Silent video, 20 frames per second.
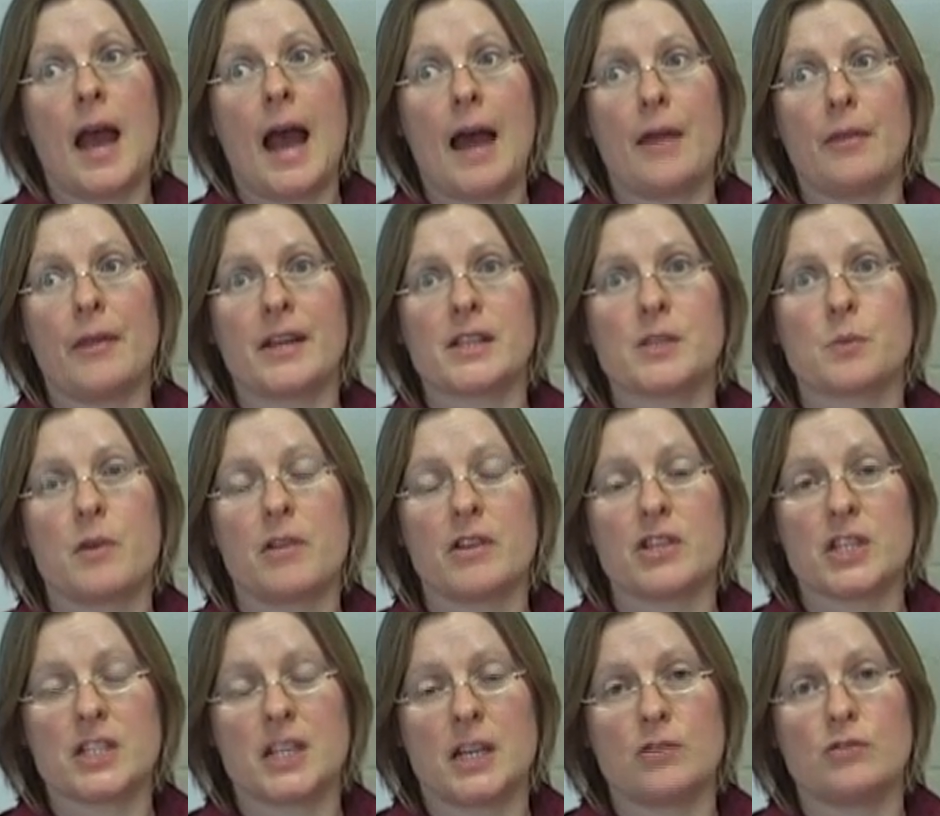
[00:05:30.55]
And that's where I
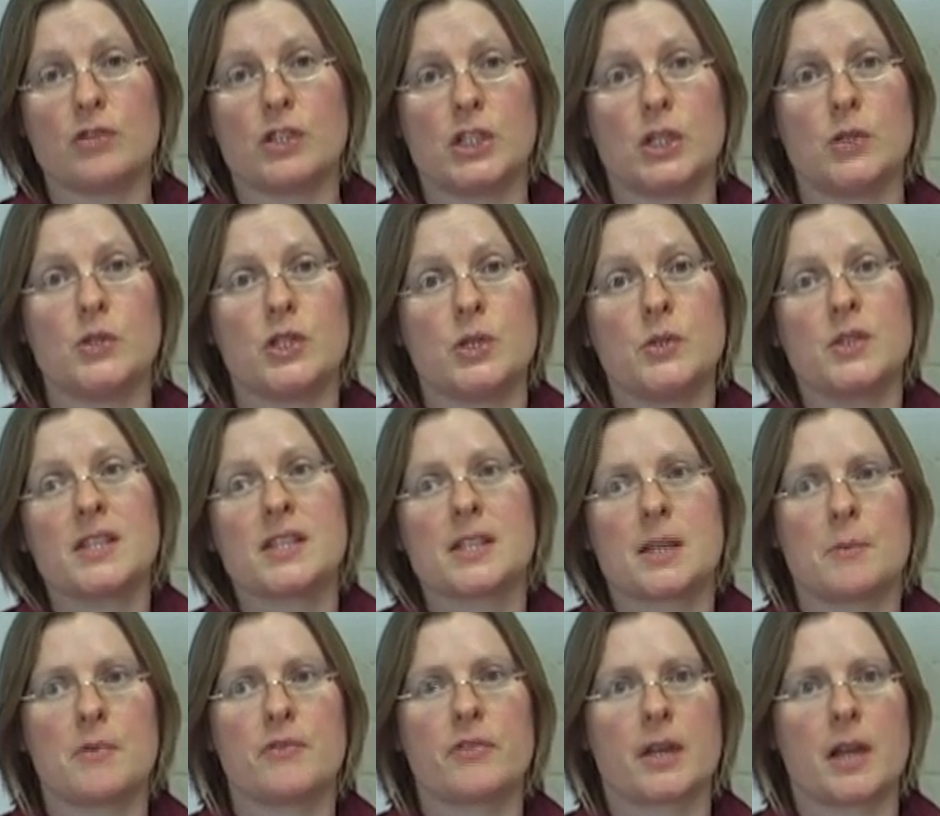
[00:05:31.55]
just introduce you to
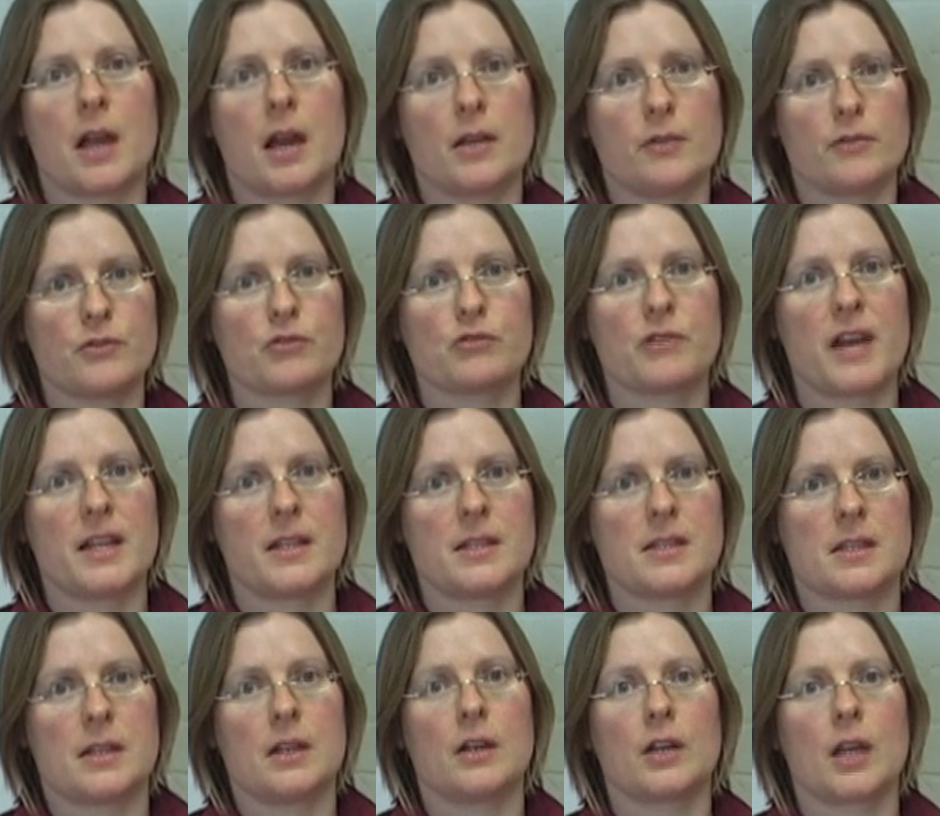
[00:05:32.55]
some of the kind of
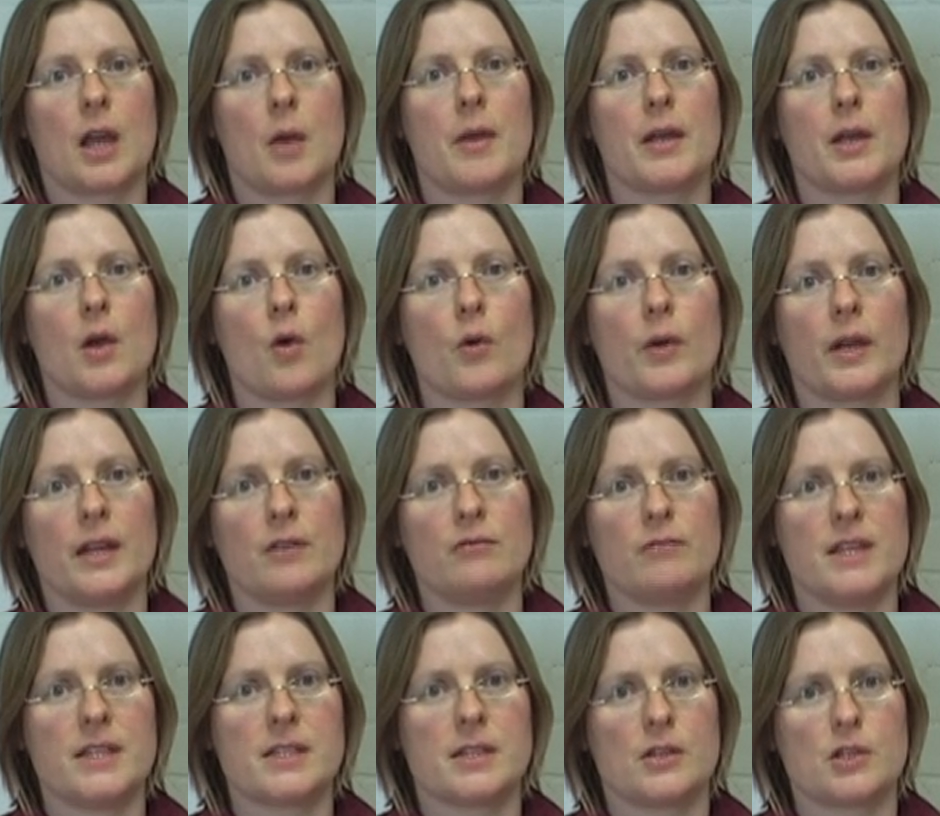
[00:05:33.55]
trends that are going on in
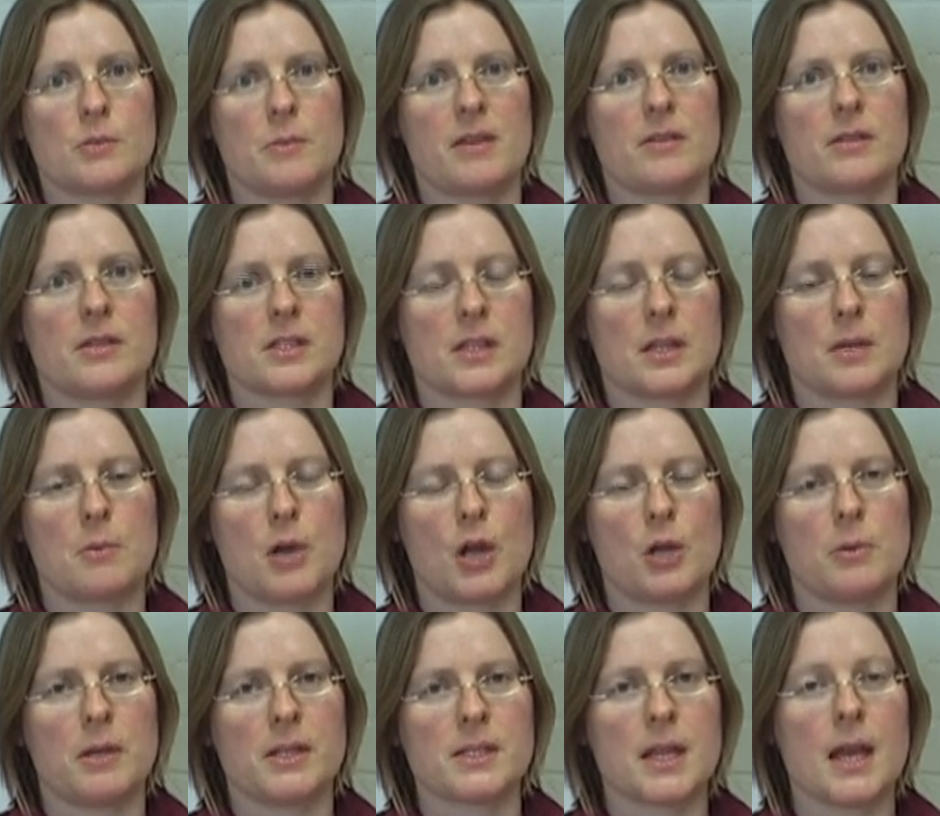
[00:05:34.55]
research methods at the
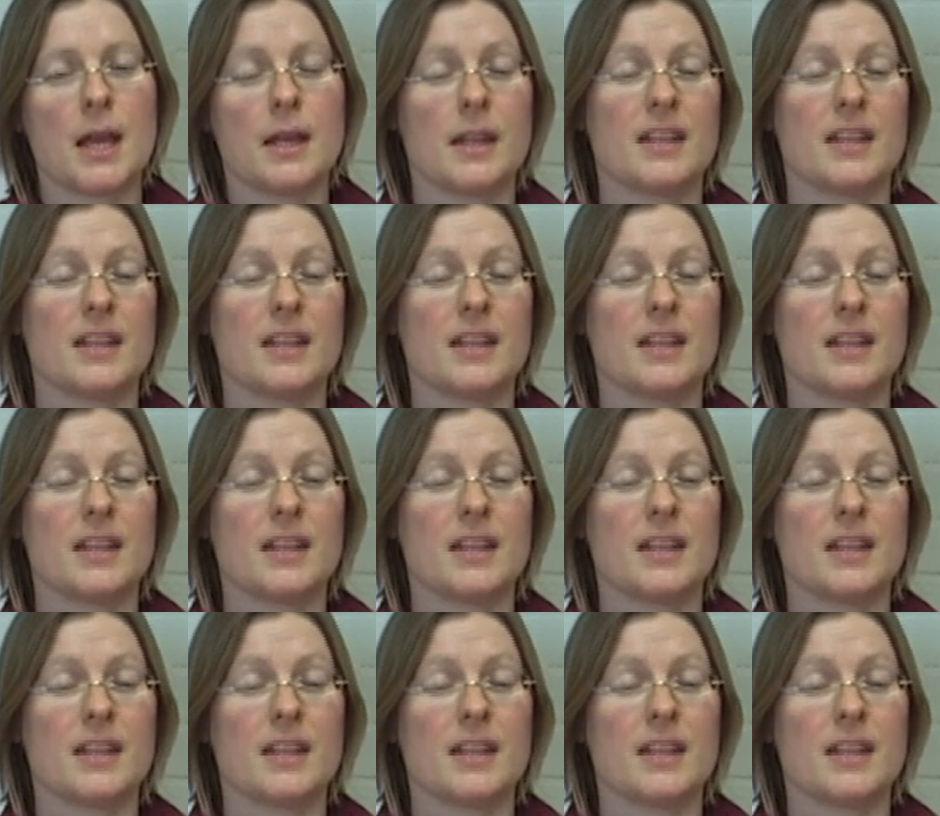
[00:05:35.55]
moment.